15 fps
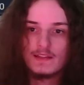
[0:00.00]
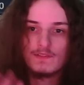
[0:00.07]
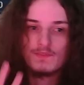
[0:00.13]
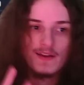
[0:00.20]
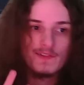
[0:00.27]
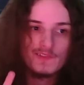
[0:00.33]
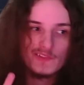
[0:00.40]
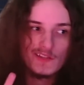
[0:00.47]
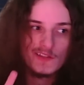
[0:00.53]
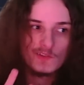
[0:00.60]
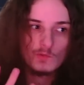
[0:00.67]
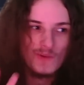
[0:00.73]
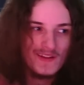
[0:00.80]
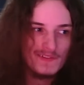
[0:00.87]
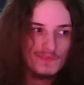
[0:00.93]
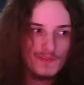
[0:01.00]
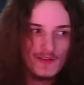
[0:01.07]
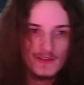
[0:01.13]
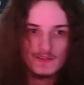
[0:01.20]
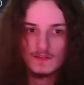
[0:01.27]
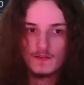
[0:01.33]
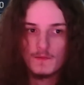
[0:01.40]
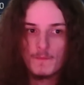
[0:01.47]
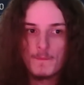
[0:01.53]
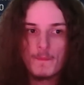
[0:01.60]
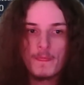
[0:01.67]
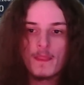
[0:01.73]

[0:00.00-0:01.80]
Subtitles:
5 stacks way faster.